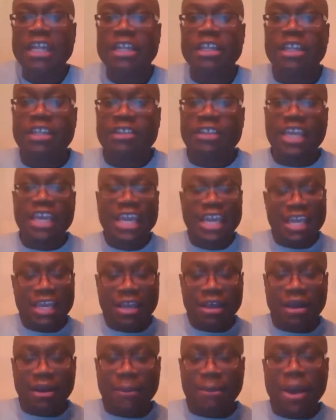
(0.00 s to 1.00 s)
The
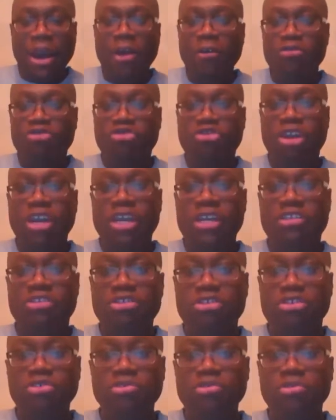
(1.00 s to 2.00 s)
thing about
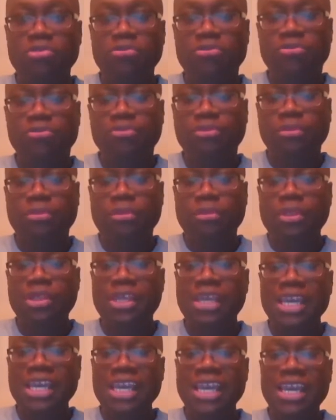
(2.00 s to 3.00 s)
trades too
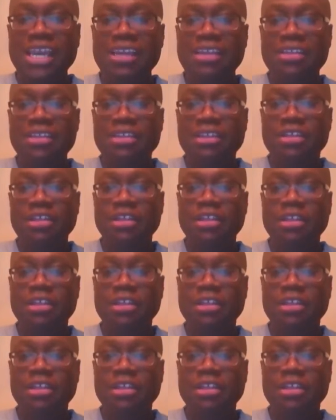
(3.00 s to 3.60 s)
is